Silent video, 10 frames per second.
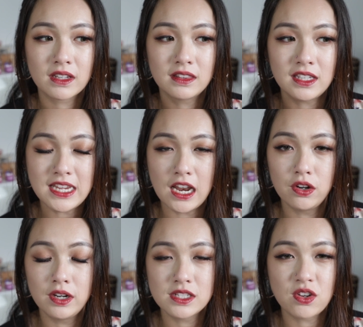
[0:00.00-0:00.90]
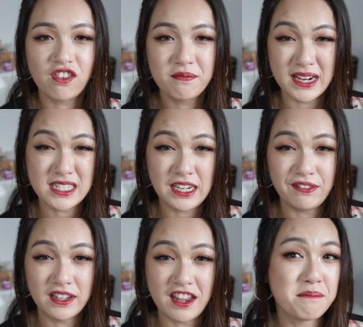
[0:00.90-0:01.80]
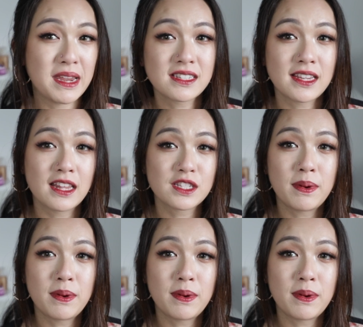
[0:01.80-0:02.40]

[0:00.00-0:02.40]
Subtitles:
the yellowness of my teeth, if that makes sense.